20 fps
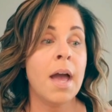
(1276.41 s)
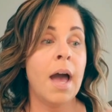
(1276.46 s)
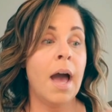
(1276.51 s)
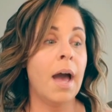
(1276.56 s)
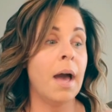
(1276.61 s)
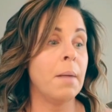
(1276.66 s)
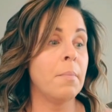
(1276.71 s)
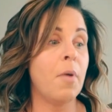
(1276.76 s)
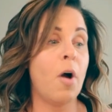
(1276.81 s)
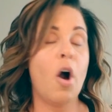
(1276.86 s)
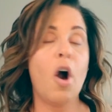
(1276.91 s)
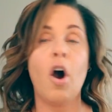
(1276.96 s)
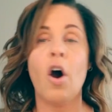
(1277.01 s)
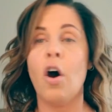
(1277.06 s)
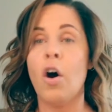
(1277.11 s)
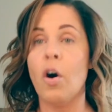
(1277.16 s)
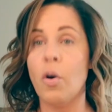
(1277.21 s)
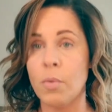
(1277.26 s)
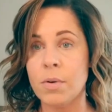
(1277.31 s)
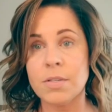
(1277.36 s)
Um,
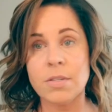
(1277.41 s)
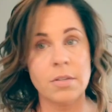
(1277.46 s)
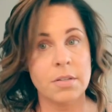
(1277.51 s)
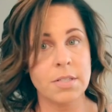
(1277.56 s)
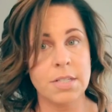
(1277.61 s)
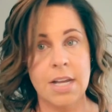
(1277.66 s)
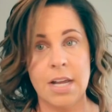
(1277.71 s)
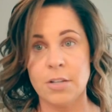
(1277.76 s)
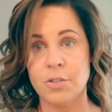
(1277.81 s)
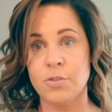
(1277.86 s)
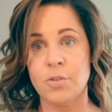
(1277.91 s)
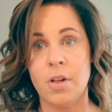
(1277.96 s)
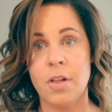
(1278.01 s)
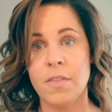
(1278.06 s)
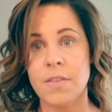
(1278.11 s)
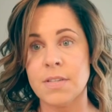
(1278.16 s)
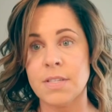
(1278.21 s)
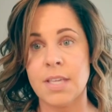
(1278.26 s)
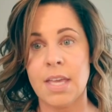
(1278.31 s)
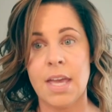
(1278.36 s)
always looks natural
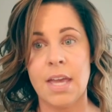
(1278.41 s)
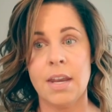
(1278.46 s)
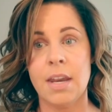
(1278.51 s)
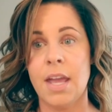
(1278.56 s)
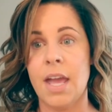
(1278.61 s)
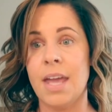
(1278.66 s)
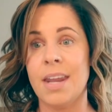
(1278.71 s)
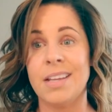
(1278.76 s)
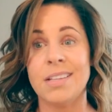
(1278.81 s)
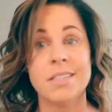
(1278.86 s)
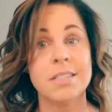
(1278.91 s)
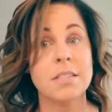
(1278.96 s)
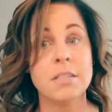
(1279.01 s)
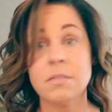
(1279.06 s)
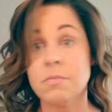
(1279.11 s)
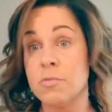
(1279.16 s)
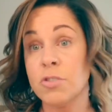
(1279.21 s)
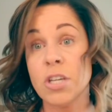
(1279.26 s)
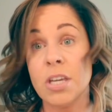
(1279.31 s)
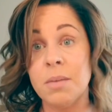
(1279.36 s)
on the skin, and
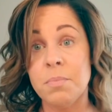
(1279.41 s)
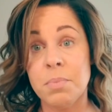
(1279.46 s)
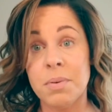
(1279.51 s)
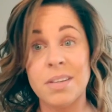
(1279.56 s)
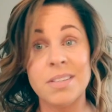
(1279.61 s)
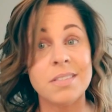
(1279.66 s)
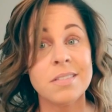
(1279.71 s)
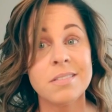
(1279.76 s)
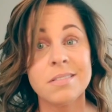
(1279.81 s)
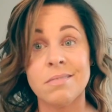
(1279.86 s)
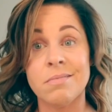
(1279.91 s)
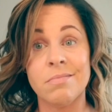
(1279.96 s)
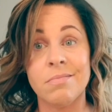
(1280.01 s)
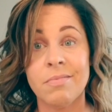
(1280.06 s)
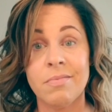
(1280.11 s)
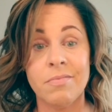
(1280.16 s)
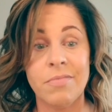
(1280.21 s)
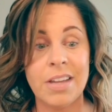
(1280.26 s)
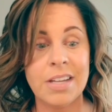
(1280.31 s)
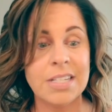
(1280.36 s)
it's cheap. It's
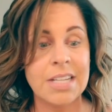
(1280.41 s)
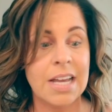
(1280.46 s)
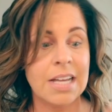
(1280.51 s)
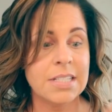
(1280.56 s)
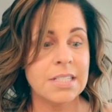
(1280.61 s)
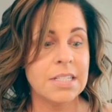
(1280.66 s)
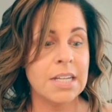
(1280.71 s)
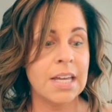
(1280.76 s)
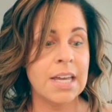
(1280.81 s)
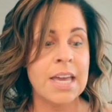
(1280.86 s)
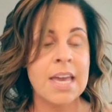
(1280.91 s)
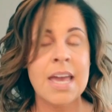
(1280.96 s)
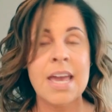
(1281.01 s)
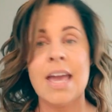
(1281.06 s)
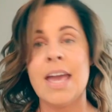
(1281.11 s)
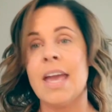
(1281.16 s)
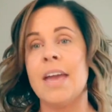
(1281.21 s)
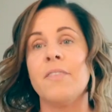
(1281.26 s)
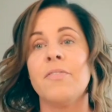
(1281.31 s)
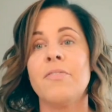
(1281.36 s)
fantastic.
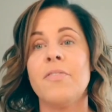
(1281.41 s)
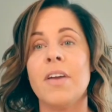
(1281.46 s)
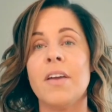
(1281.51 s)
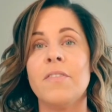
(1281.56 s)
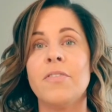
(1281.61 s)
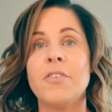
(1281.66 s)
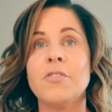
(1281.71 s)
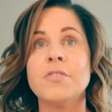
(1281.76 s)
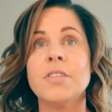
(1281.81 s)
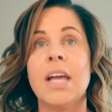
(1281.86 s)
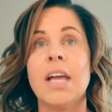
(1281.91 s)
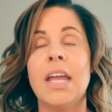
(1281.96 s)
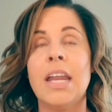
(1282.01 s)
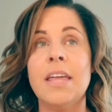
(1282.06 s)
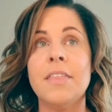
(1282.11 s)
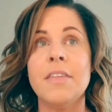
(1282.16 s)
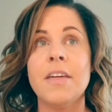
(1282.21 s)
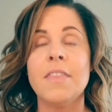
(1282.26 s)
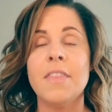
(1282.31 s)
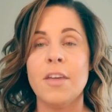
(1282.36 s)
If, if there's
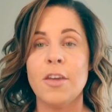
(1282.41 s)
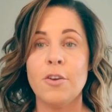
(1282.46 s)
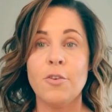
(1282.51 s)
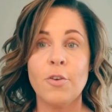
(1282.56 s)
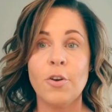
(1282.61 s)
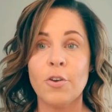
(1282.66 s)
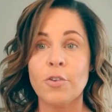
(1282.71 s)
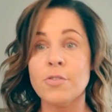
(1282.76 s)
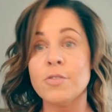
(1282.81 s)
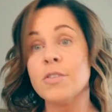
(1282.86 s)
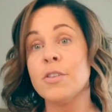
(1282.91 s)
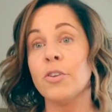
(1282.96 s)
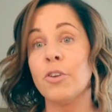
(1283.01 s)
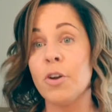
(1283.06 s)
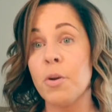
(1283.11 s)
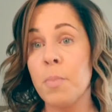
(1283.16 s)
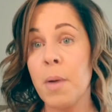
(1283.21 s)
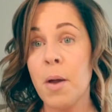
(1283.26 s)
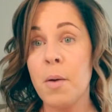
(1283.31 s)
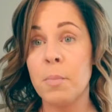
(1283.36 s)
anything that you girls
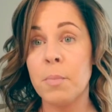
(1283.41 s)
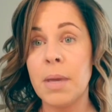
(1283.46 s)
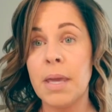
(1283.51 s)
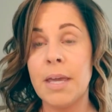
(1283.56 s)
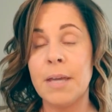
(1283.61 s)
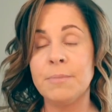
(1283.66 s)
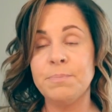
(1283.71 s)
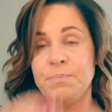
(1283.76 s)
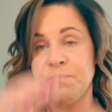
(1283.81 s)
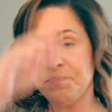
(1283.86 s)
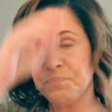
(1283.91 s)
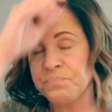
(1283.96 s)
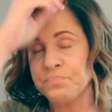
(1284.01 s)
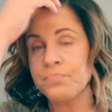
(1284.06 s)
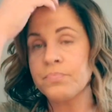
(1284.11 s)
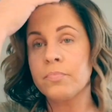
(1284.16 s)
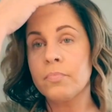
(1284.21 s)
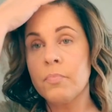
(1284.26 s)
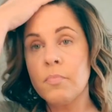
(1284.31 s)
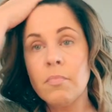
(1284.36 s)
learn about me,
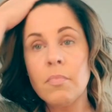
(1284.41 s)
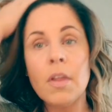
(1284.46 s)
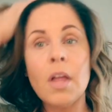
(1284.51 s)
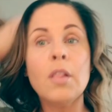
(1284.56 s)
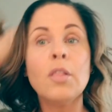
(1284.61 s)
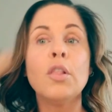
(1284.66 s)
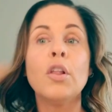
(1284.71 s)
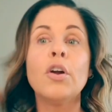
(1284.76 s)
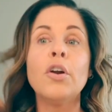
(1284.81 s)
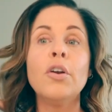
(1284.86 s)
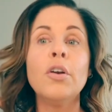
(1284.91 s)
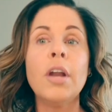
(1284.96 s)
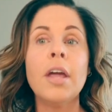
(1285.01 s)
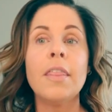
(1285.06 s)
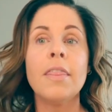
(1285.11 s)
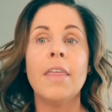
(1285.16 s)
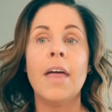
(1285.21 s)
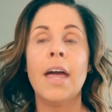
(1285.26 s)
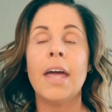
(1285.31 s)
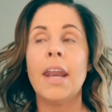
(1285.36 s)

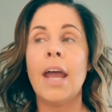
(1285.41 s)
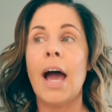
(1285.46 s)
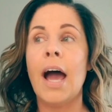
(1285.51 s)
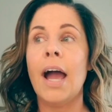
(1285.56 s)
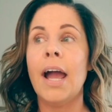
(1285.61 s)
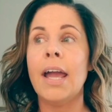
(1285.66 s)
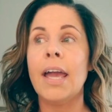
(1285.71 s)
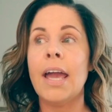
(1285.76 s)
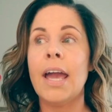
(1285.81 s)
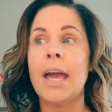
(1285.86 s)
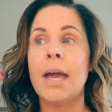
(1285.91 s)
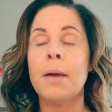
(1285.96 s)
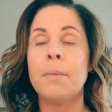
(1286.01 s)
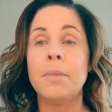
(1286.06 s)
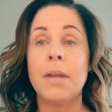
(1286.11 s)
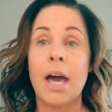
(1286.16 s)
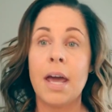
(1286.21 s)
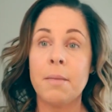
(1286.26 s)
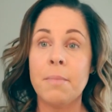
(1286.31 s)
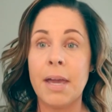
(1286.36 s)
learn that I
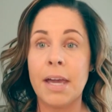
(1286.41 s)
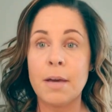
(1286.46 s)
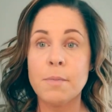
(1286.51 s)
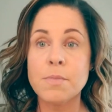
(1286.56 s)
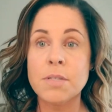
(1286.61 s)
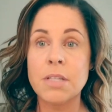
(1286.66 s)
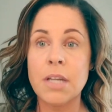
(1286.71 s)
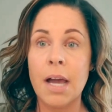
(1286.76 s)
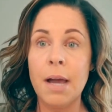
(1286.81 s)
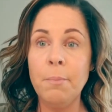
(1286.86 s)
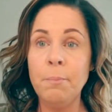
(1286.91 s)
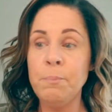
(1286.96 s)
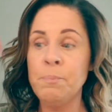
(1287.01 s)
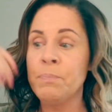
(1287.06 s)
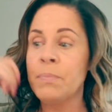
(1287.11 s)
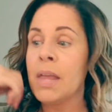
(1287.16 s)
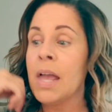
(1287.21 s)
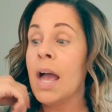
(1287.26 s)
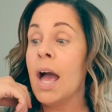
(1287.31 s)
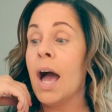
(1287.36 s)
am not a makeup snob.
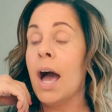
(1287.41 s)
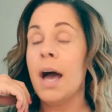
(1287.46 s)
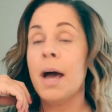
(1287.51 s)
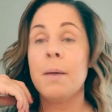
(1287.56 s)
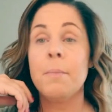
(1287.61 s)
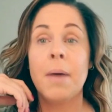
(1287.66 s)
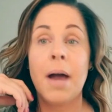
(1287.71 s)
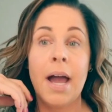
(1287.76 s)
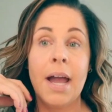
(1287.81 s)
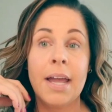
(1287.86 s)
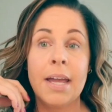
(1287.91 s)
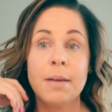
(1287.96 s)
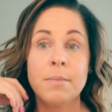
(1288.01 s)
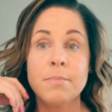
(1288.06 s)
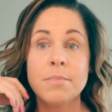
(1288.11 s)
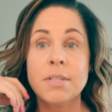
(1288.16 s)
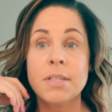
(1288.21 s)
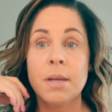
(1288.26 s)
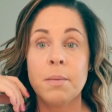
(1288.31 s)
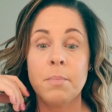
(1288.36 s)
Um, I
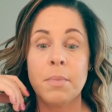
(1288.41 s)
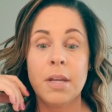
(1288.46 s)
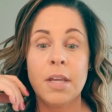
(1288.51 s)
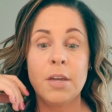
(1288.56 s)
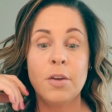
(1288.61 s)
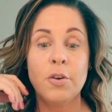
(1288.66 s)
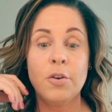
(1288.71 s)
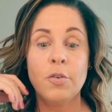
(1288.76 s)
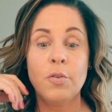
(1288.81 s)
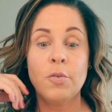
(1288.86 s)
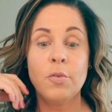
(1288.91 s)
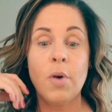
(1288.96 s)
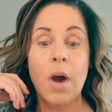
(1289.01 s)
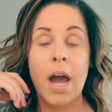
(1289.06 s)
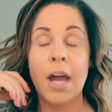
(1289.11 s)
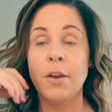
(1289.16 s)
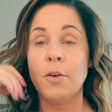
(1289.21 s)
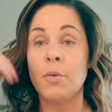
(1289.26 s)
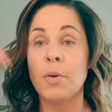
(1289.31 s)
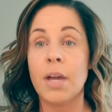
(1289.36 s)
am somebody who,
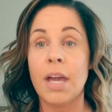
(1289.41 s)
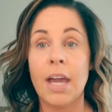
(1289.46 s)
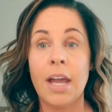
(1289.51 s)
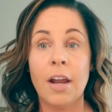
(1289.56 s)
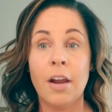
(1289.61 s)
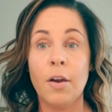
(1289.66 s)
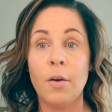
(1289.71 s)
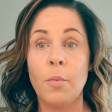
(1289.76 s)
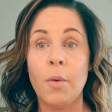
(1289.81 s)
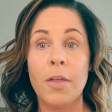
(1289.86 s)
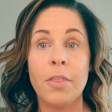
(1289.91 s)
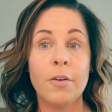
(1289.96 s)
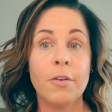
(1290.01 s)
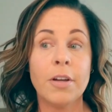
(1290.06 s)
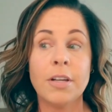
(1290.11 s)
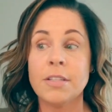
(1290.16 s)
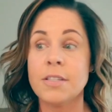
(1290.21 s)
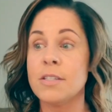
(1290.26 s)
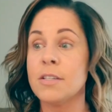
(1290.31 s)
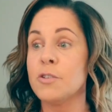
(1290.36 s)
I don't care whether
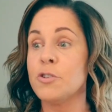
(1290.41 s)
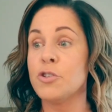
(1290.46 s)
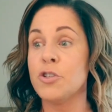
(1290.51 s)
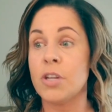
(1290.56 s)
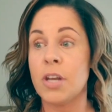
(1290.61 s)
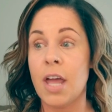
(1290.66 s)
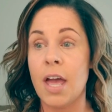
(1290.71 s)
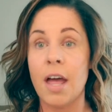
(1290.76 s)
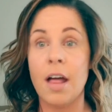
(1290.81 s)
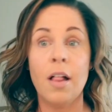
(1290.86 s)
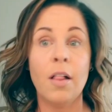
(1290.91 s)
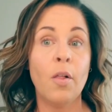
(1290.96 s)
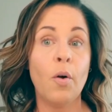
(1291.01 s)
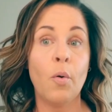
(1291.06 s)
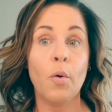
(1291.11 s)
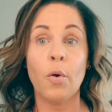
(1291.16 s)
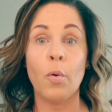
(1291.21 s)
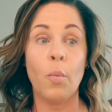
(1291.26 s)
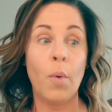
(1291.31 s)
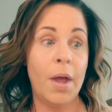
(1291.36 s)
it's Chanel
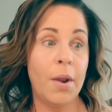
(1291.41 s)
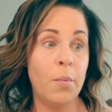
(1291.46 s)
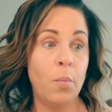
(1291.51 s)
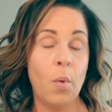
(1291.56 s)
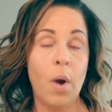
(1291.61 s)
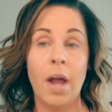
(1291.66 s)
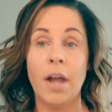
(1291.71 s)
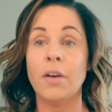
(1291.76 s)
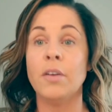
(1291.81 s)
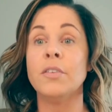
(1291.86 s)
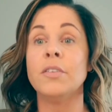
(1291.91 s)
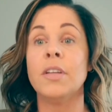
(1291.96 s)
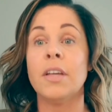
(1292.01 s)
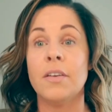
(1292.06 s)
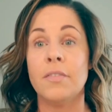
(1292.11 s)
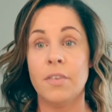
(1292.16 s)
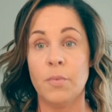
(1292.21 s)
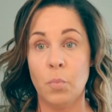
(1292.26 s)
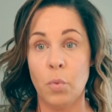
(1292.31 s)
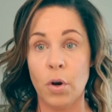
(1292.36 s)
or Wet n Wild.
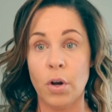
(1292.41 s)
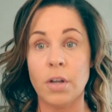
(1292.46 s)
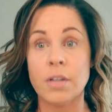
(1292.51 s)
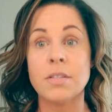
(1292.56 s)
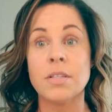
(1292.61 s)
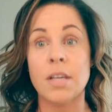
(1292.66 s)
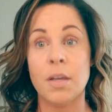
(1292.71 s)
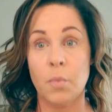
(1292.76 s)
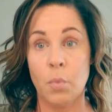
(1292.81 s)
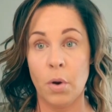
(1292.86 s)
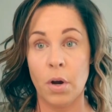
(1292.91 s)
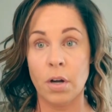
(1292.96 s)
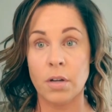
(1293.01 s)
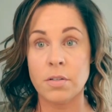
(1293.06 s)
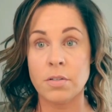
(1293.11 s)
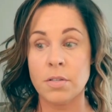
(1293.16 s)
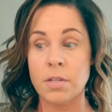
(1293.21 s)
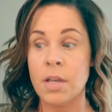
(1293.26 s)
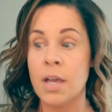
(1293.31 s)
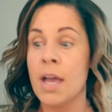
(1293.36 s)
If it works, it
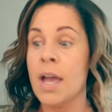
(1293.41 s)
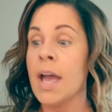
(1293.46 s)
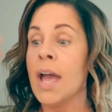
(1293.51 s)
works.